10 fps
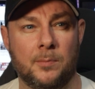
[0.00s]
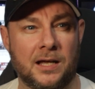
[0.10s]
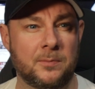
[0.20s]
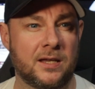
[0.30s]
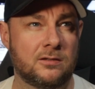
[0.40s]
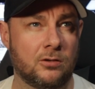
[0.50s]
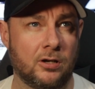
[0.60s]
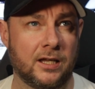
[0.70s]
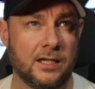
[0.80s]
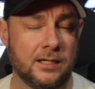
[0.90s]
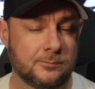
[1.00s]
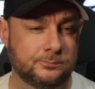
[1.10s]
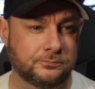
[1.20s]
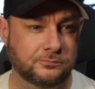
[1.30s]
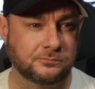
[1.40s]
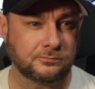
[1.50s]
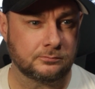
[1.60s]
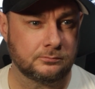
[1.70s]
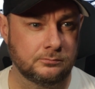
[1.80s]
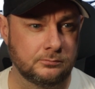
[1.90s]
Padme's not a,
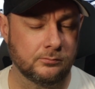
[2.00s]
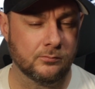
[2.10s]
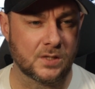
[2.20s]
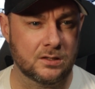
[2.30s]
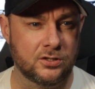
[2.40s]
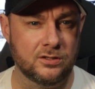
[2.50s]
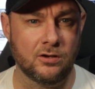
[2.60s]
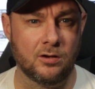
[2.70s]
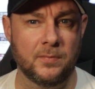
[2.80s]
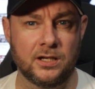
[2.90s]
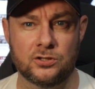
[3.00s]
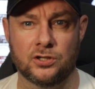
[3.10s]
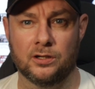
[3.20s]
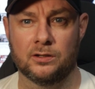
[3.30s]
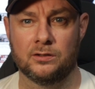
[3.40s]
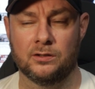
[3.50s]
she's not a miniature